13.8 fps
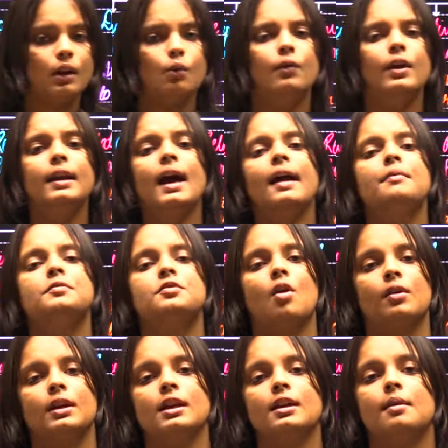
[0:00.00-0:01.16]
When I am
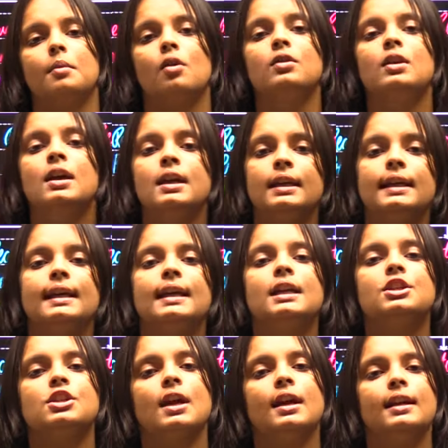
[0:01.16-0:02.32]
talking about
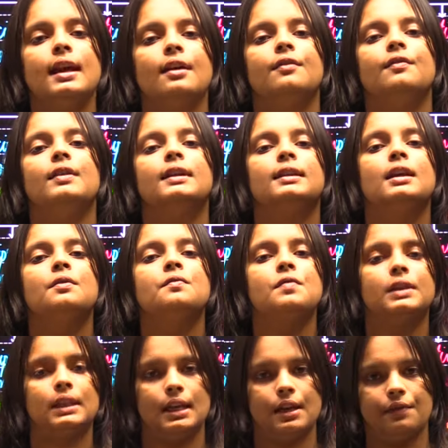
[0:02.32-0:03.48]
each and everything
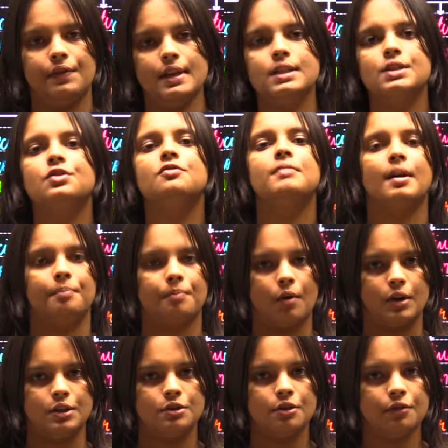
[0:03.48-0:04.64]
with reference to my
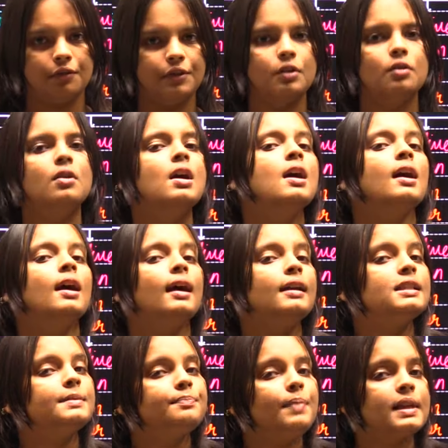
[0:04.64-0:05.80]
point of view,
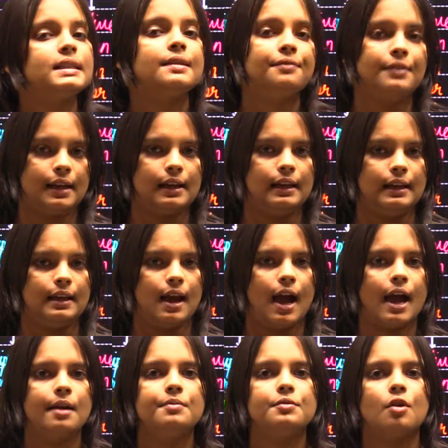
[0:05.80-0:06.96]
specifically,
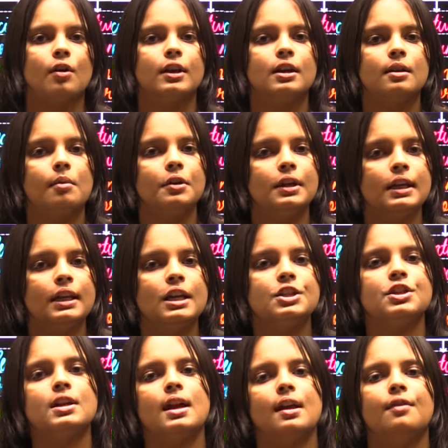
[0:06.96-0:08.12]
I am talking about each
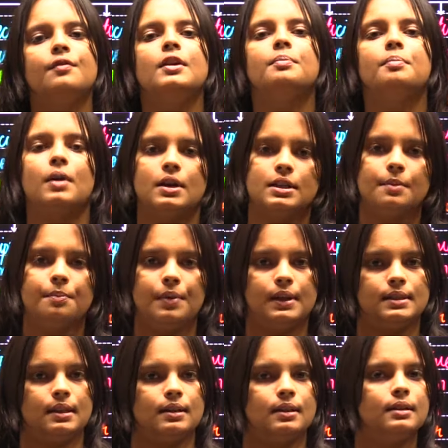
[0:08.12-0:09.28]
and every person
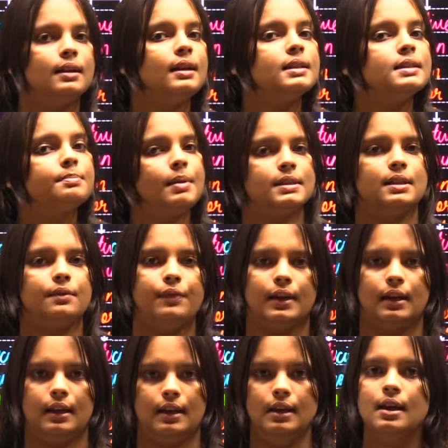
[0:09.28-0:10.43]
present
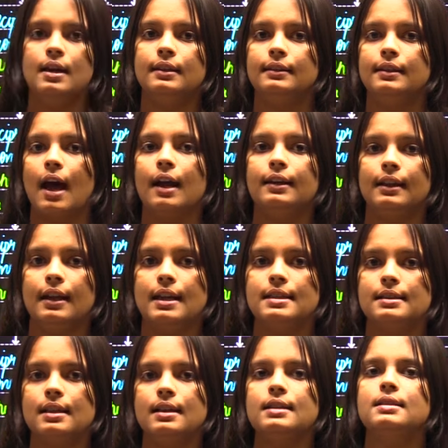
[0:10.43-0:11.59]
specifically. That
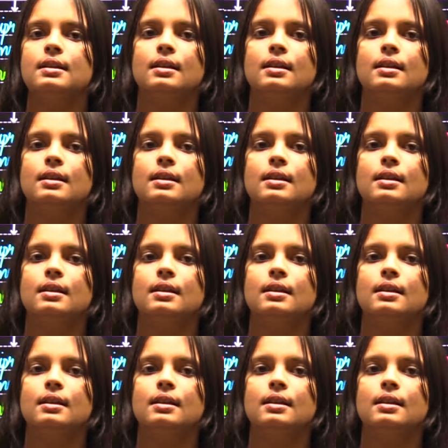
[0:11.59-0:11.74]
case is